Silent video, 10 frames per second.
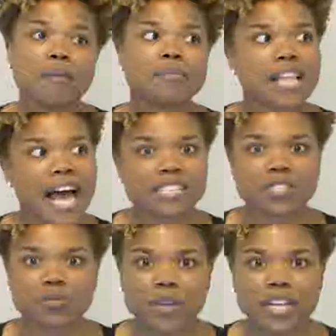
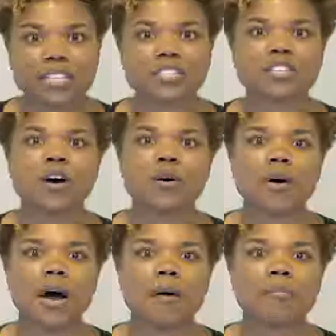last week. So
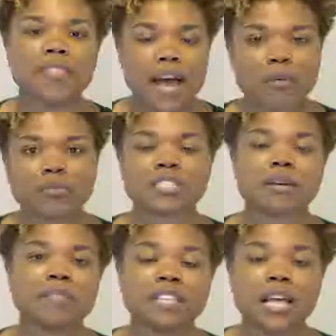that was
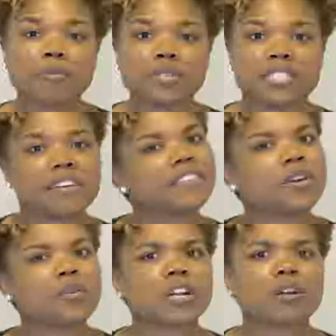something that was
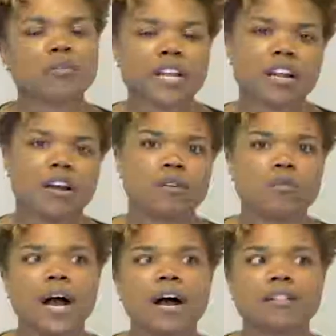definitely on our radar. And
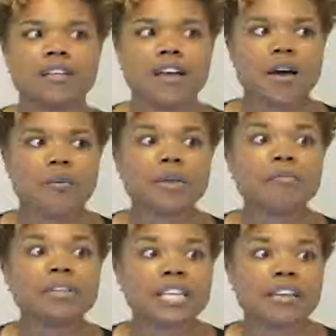while we
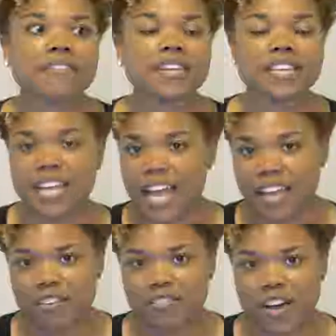believe he
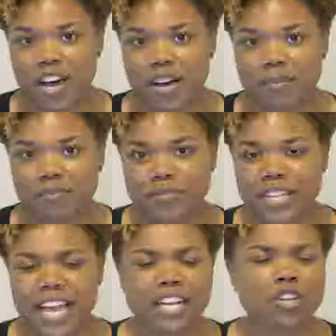
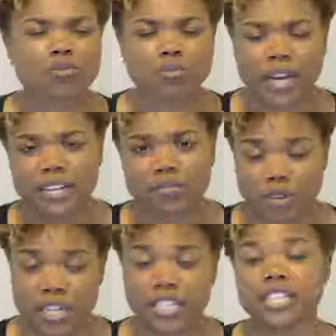had a great
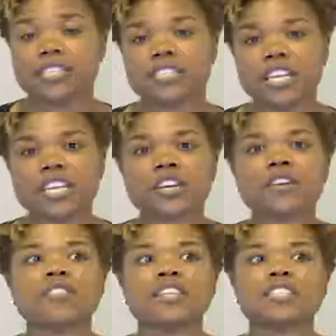run in his
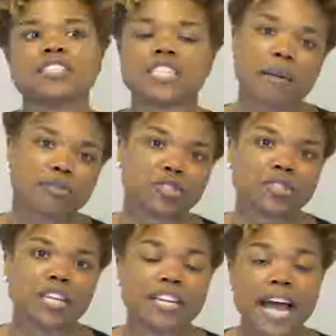tenure, this is an
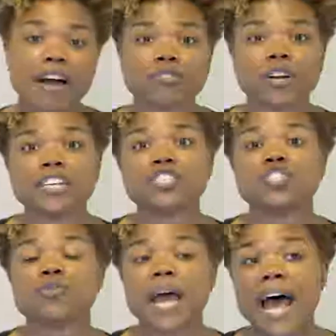opportunity now for us
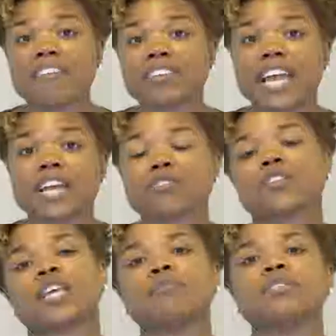to advocate for
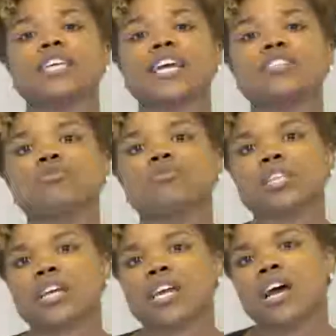the MTA to
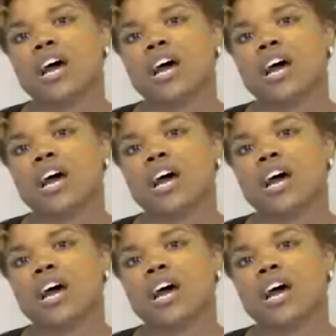really